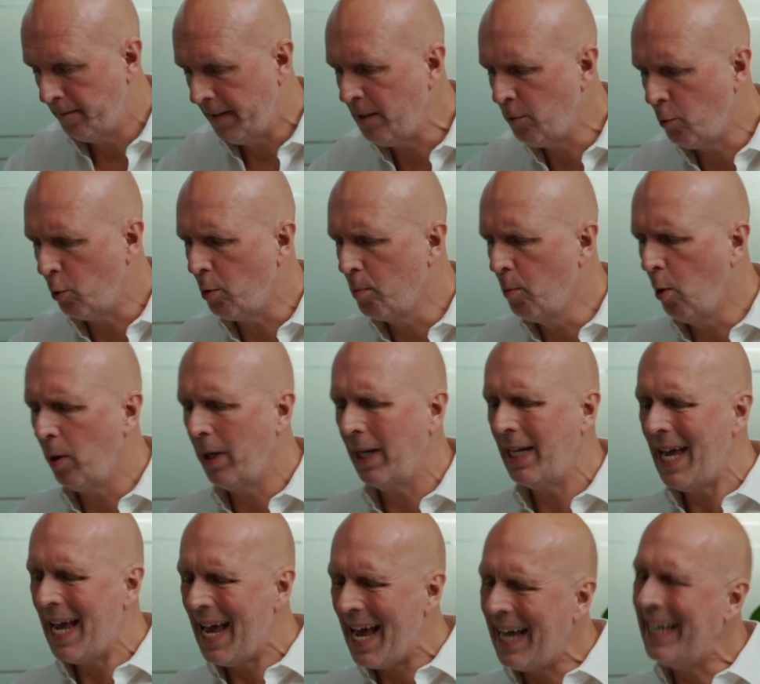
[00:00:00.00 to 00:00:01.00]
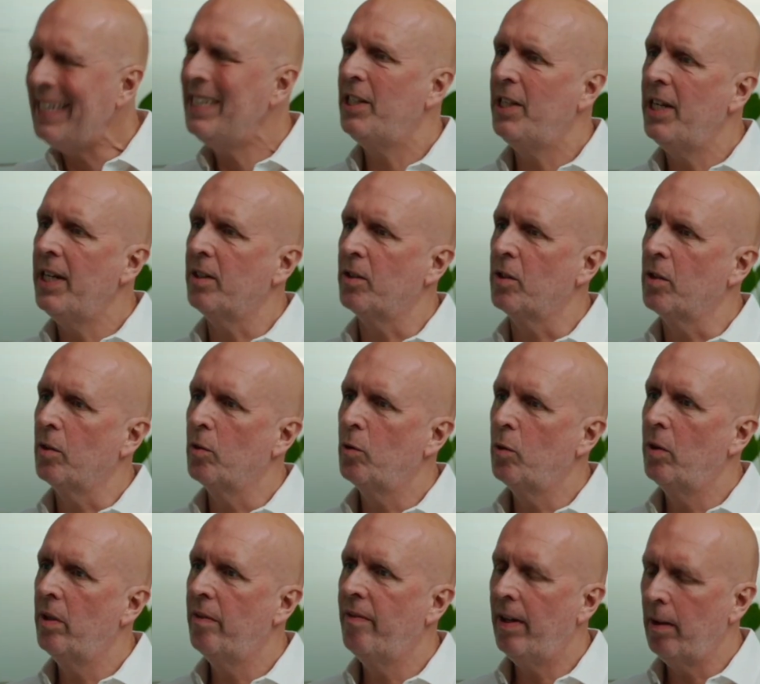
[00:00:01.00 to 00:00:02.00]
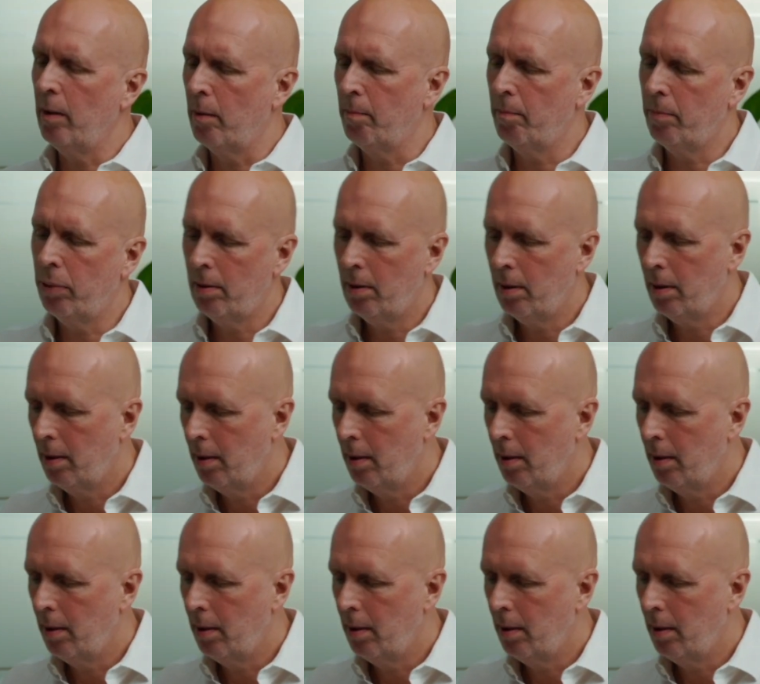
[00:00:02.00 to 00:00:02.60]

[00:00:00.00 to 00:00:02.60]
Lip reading: It took more than 8 years to develop.